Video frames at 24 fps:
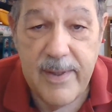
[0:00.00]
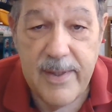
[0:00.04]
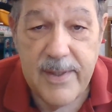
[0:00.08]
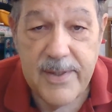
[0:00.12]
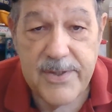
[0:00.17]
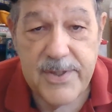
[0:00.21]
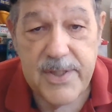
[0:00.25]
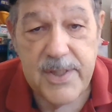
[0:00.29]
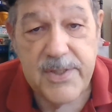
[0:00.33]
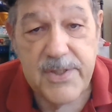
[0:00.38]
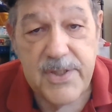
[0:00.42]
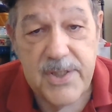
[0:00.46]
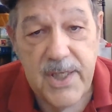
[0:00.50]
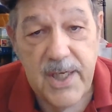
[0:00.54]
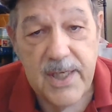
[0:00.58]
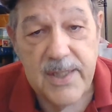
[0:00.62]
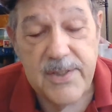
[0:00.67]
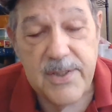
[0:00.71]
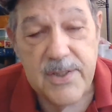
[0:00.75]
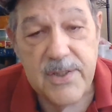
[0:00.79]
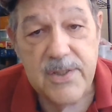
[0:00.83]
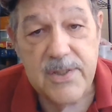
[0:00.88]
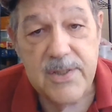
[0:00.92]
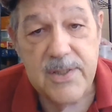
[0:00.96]
6
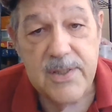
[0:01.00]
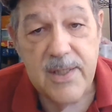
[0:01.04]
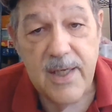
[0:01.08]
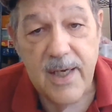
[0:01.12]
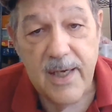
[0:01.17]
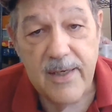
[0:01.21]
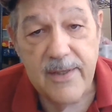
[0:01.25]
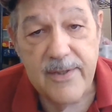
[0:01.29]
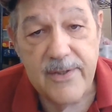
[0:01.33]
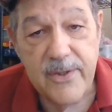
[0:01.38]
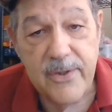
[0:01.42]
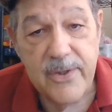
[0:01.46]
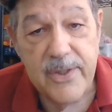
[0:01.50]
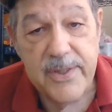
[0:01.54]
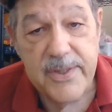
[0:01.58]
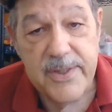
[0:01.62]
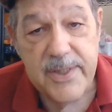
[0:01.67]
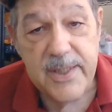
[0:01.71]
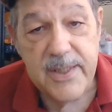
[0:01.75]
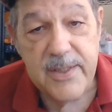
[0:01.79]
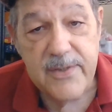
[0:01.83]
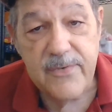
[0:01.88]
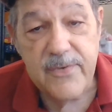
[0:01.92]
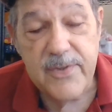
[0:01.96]
chances out of
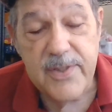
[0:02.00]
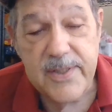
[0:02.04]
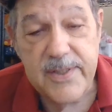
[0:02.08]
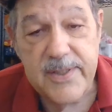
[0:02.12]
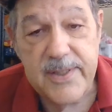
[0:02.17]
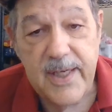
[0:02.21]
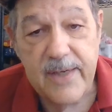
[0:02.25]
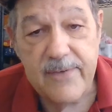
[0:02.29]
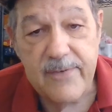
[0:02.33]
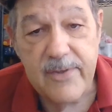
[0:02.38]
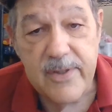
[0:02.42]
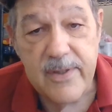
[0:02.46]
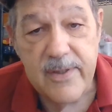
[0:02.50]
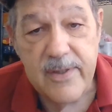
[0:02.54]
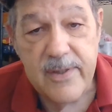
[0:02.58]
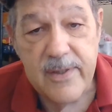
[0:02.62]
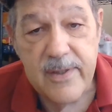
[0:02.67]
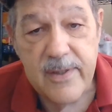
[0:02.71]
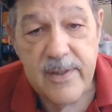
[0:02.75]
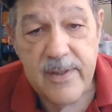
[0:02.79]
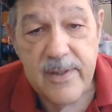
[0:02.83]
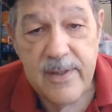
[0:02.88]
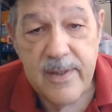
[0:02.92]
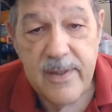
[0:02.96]
36 for the 7,
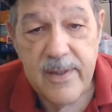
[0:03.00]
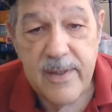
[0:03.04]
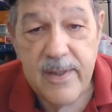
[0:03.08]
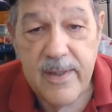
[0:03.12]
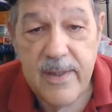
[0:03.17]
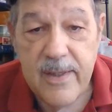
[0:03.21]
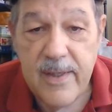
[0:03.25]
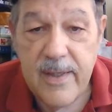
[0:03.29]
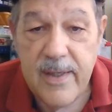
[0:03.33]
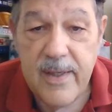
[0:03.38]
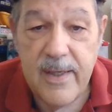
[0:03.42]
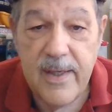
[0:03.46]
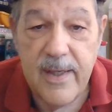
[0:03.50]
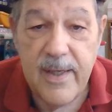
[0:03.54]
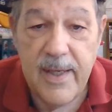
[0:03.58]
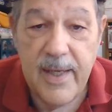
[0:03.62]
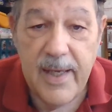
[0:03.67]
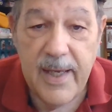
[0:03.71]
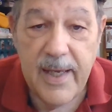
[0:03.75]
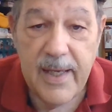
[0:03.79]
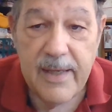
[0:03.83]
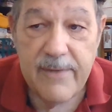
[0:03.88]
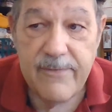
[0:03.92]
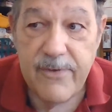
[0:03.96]

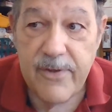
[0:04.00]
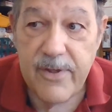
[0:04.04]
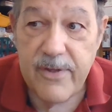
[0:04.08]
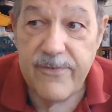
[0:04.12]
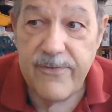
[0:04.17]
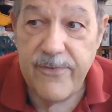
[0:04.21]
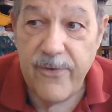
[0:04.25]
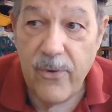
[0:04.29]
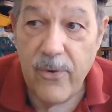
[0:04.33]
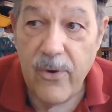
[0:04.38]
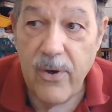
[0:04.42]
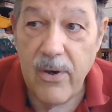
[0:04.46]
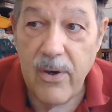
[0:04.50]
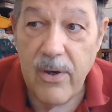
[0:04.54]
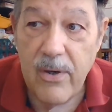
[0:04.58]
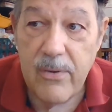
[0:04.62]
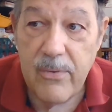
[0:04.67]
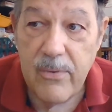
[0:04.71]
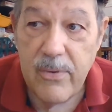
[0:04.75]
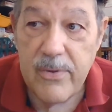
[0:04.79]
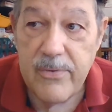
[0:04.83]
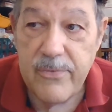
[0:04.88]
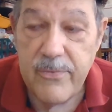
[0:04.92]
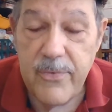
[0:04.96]
and for the
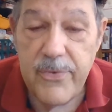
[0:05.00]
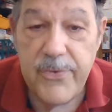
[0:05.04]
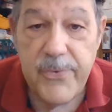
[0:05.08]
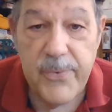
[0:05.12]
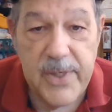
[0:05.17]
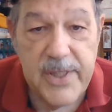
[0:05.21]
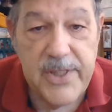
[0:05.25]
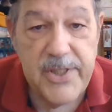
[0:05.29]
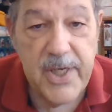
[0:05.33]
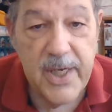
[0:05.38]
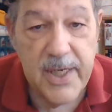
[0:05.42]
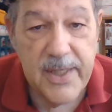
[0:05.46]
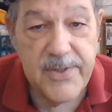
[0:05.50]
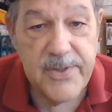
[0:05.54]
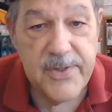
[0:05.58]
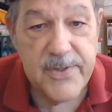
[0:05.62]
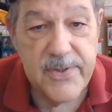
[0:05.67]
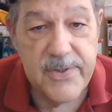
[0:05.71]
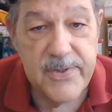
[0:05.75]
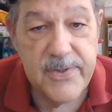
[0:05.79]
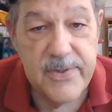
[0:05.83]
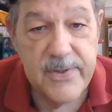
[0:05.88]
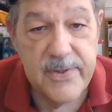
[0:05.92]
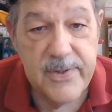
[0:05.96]
4, 3
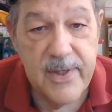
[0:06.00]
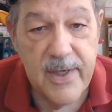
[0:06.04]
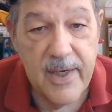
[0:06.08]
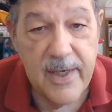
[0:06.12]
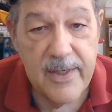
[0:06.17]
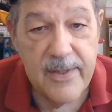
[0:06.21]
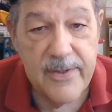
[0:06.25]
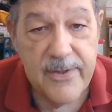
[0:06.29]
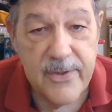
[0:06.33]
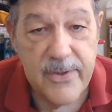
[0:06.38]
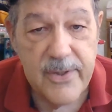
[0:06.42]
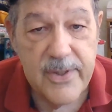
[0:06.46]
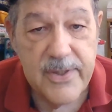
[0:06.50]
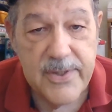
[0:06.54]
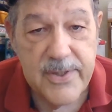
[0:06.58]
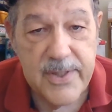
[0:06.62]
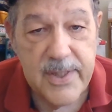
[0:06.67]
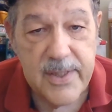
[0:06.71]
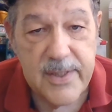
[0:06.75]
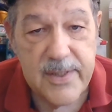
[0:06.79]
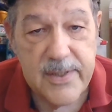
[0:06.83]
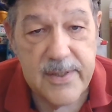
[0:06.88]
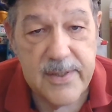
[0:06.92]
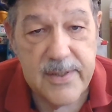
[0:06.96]
chances out of
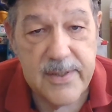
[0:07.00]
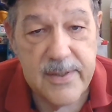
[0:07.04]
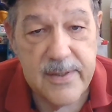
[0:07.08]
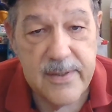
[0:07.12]
36.